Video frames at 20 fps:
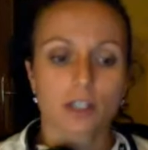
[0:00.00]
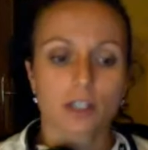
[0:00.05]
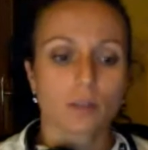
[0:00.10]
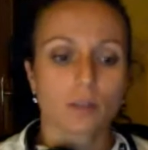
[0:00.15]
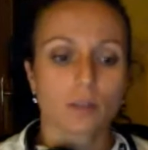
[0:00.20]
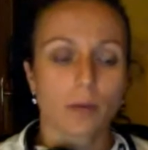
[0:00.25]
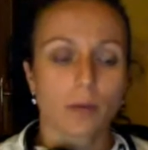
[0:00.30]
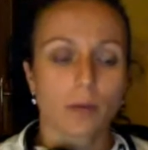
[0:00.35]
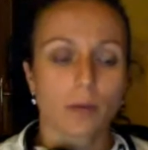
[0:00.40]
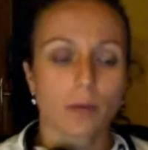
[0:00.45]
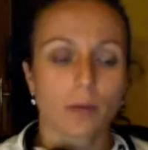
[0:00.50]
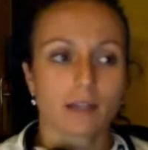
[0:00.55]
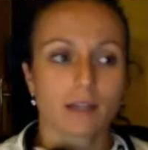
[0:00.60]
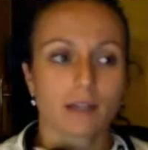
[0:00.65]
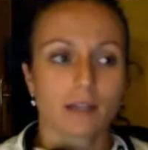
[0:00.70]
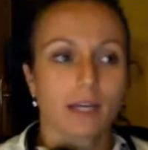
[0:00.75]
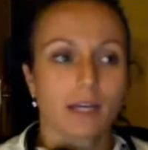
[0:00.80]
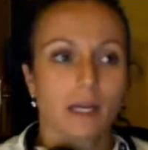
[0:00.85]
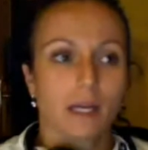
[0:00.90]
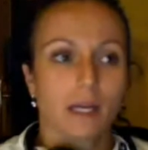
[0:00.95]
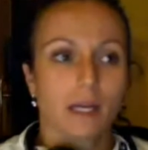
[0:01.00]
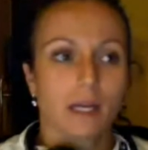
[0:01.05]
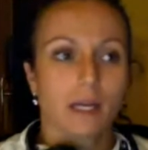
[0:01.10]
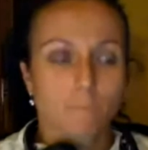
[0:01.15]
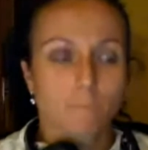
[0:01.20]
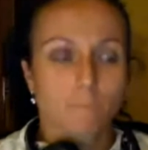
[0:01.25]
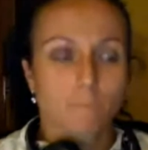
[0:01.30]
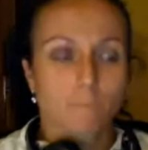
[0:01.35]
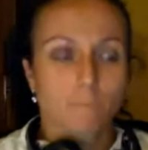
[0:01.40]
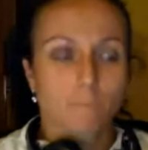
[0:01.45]
earlier
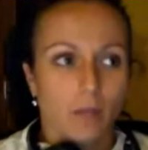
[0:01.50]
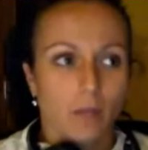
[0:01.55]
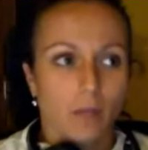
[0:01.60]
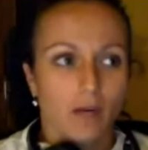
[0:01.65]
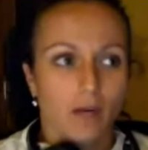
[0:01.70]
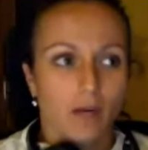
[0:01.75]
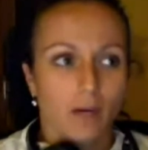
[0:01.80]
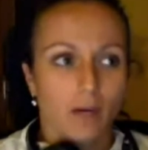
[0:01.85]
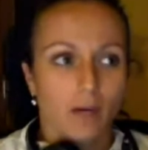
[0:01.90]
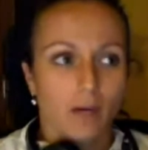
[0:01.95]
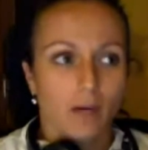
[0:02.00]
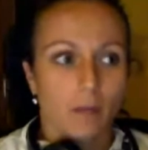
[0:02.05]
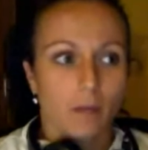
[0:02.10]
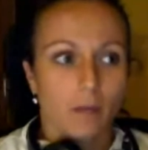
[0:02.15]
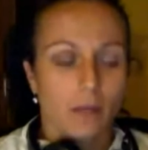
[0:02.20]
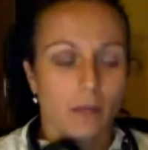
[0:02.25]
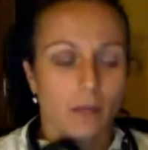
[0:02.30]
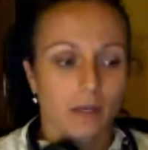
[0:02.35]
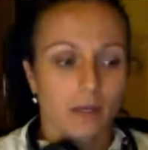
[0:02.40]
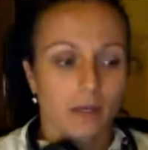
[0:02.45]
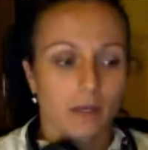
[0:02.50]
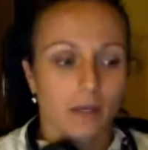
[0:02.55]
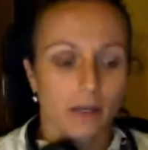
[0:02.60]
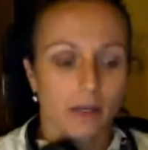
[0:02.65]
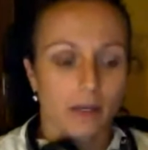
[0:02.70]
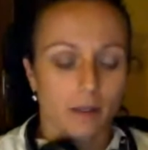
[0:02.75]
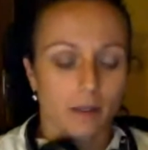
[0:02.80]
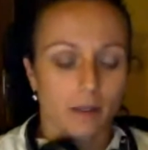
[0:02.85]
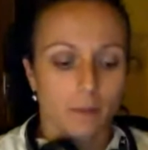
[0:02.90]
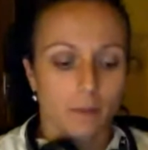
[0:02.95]
when,
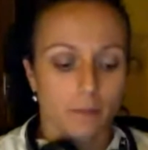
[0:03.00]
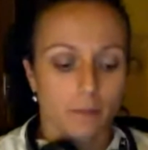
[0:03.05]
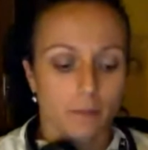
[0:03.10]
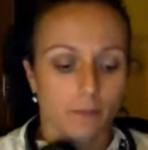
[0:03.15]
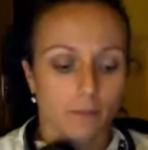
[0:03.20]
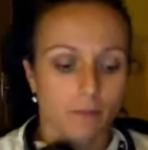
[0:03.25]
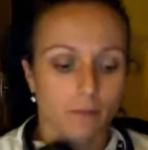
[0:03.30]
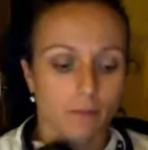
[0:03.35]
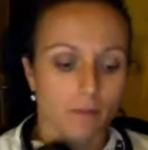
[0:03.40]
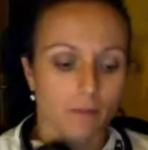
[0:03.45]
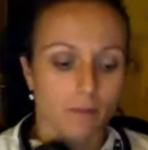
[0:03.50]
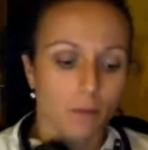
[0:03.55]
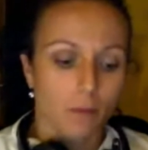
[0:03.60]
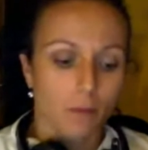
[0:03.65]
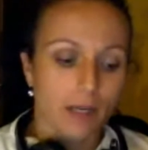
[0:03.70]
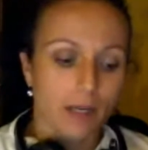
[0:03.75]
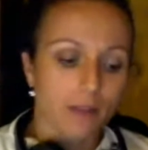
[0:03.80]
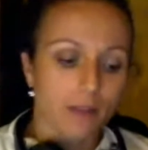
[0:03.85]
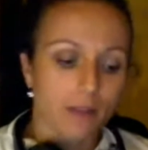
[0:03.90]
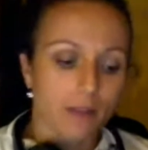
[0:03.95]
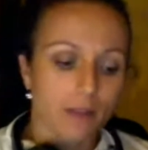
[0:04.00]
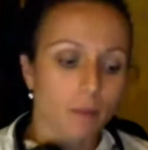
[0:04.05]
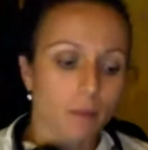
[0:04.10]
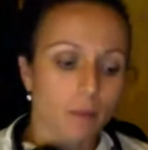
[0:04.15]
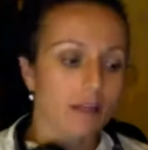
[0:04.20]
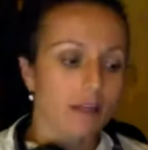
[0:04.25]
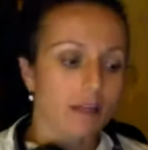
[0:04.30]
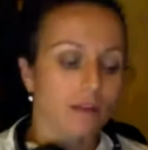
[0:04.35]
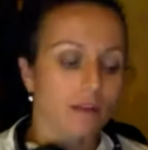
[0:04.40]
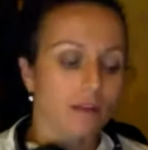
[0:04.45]
um,
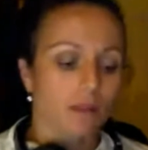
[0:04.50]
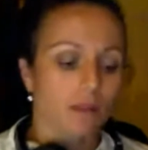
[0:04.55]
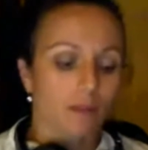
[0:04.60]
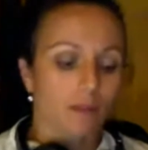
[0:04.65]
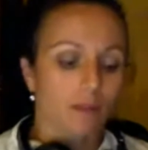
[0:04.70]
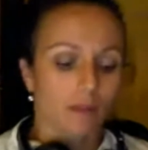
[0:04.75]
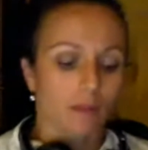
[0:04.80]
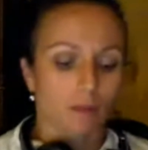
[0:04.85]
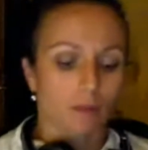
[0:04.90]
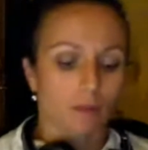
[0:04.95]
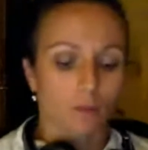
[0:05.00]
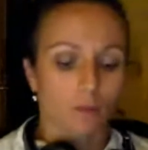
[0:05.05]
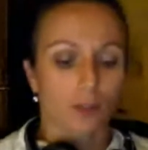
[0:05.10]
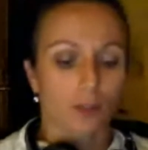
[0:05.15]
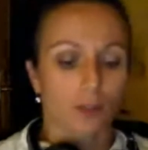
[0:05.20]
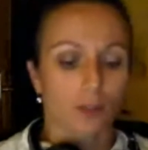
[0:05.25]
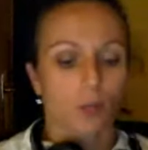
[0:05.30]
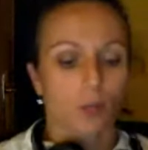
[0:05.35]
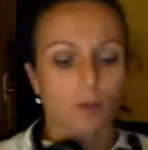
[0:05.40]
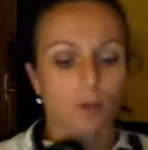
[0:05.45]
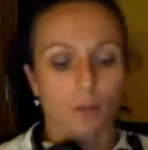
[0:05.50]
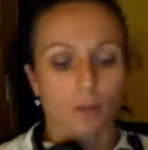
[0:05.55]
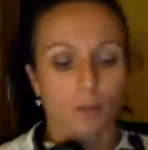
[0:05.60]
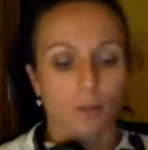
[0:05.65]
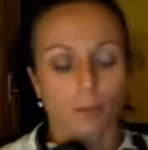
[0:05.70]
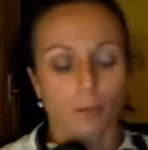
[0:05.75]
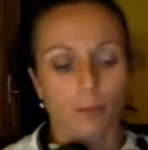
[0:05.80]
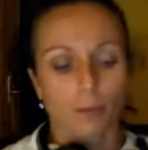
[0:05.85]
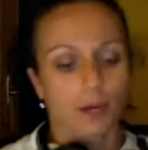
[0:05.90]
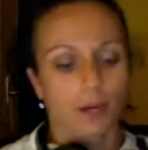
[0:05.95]
well, in the beginning,
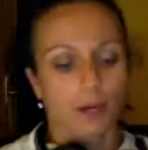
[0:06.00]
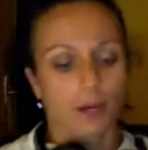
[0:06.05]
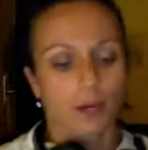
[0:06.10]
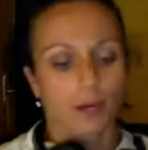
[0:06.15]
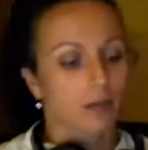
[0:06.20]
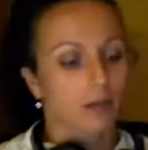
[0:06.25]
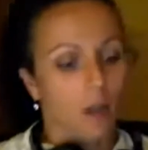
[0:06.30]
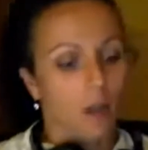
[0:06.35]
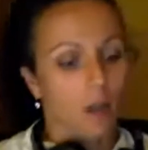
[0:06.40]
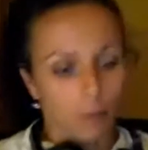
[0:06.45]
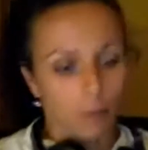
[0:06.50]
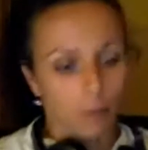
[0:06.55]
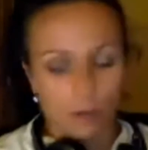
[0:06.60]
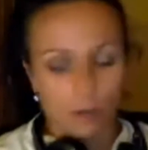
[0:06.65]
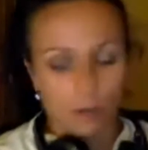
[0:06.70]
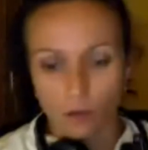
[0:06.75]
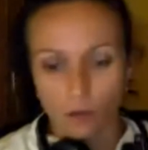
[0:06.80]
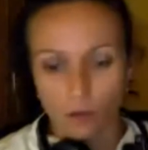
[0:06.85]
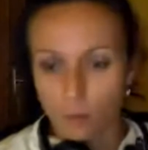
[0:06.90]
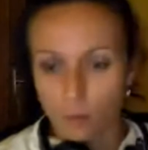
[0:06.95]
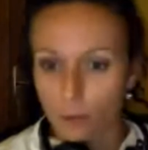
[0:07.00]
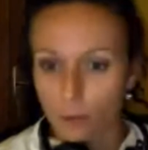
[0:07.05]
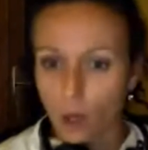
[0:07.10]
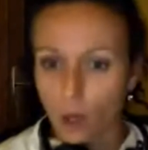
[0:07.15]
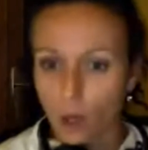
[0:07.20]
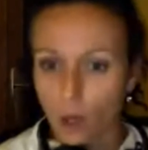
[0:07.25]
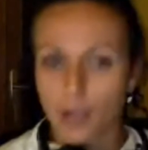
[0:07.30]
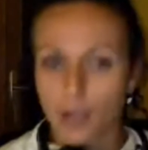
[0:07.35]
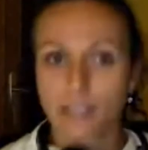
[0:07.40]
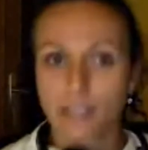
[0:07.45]
we would bring
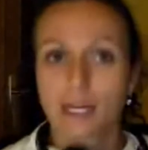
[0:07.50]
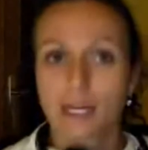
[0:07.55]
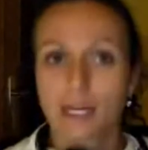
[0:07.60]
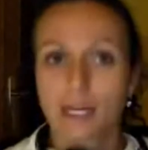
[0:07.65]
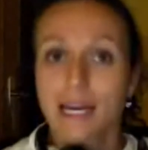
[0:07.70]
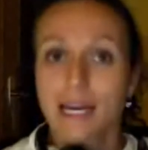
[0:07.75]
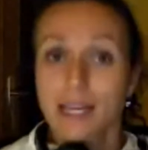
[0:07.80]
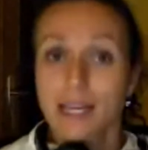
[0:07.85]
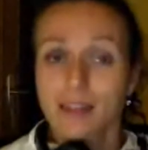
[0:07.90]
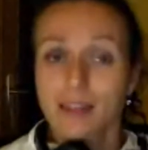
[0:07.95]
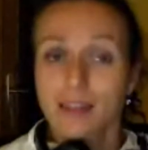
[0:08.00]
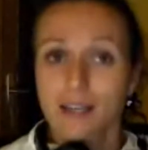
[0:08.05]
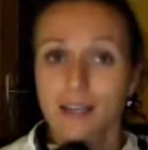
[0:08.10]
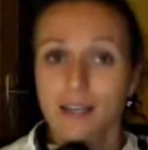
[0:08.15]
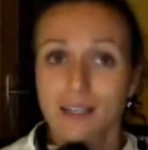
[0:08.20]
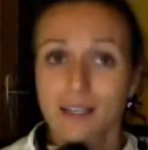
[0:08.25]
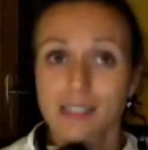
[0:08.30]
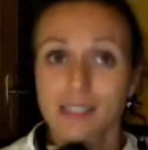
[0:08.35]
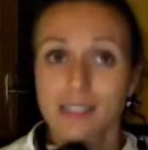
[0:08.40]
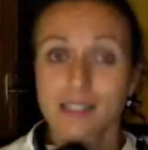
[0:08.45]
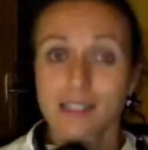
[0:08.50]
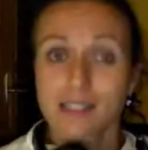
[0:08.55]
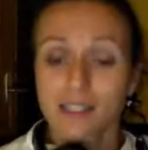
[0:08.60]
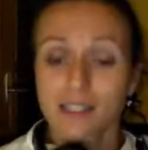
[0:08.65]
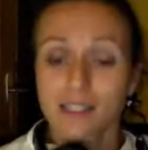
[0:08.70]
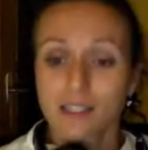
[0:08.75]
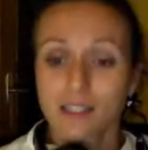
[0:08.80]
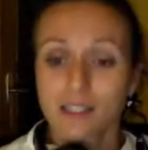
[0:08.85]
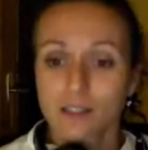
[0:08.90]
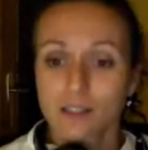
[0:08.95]
couples from abroad.
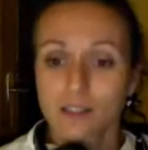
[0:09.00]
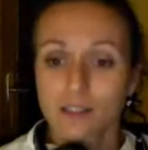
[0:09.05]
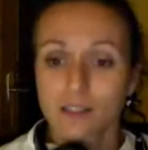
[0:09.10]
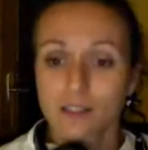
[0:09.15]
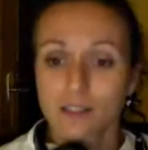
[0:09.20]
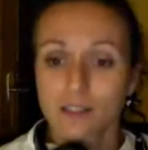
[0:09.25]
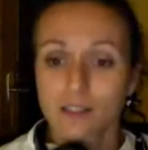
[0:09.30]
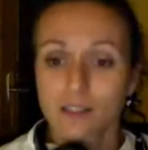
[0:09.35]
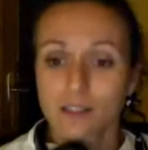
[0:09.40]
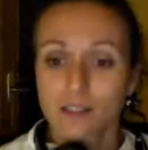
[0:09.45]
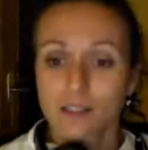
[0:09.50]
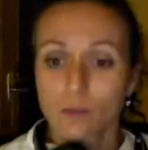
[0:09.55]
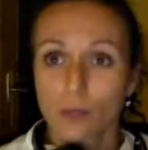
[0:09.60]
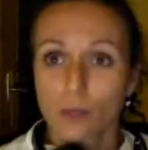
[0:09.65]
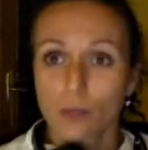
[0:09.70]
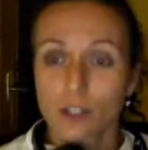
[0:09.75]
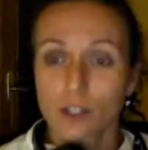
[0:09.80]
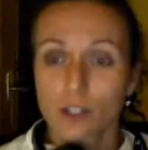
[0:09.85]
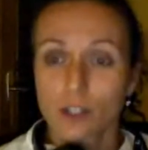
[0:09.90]
The scene